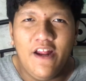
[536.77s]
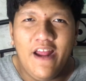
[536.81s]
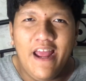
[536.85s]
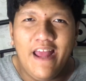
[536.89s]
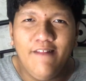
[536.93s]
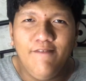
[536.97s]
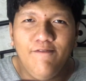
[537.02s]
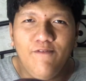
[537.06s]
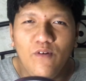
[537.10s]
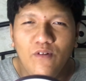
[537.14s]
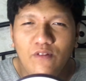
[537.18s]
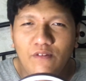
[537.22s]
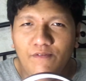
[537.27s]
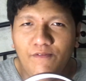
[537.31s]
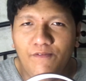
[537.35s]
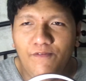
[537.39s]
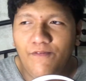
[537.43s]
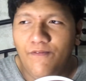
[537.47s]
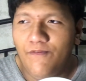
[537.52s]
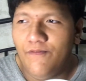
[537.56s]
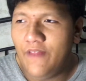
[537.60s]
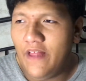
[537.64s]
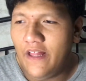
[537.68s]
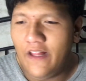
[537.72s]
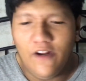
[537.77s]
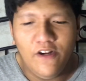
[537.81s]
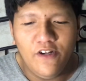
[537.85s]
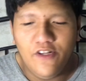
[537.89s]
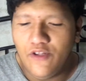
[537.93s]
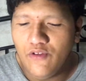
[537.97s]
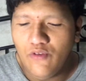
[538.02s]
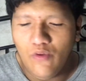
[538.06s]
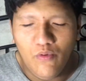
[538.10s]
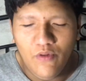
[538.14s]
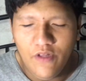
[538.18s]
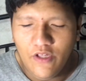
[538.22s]
headphones that are
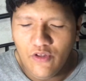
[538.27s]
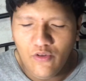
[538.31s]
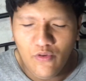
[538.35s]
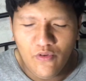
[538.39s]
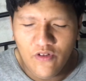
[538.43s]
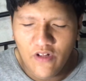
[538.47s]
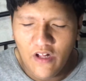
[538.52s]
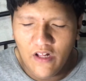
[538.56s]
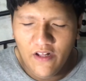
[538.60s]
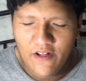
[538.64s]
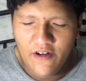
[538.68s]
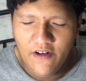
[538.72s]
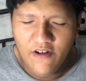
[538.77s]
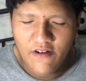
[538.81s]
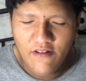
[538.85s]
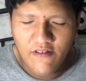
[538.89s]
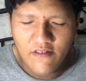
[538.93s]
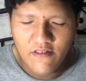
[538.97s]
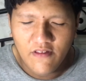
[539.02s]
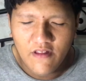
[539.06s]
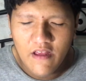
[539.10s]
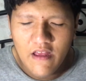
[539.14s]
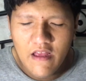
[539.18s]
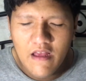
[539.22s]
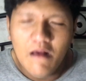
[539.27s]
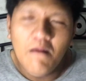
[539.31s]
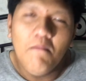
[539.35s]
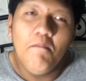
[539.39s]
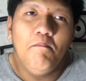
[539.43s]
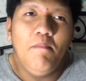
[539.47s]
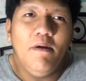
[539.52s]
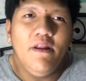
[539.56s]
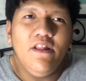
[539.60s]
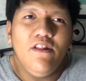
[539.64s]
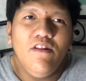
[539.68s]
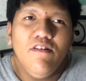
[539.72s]
just only $2,
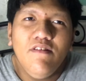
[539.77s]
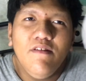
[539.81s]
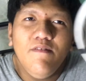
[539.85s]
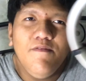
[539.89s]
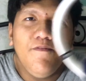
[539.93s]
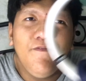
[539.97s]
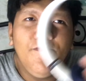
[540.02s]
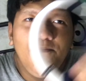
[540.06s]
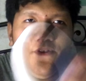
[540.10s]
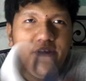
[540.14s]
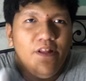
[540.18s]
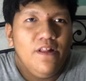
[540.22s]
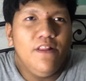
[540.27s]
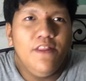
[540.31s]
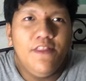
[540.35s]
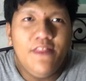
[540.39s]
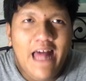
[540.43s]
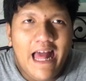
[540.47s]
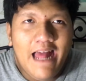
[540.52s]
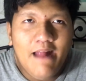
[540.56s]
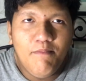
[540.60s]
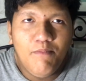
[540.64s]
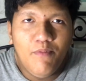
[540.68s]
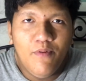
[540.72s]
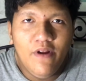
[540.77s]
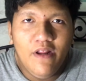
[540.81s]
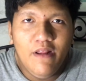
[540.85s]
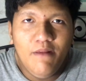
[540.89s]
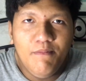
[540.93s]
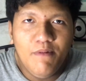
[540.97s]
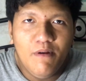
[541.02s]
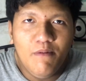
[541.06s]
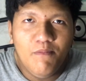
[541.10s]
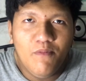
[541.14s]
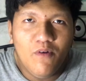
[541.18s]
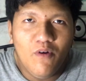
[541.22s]
but it doesn't feel that
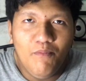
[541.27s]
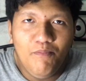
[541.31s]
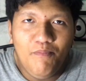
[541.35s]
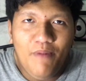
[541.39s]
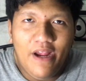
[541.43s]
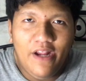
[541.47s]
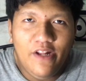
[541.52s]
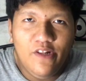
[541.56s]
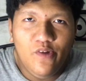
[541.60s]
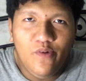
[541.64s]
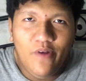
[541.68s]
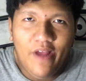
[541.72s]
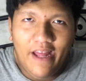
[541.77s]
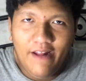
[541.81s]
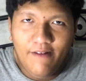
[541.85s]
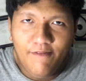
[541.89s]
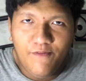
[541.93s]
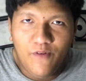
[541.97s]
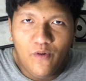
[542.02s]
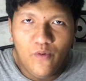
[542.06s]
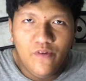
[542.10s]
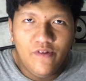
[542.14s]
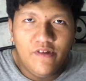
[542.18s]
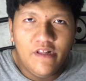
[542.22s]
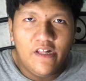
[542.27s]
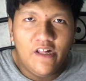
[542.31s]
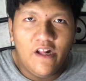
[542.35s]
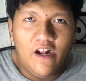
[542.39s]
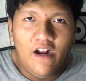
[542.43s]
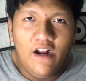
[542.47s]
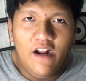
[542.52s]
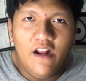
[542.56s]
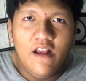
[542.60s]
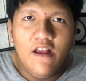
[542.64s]
premium compared to headphones that are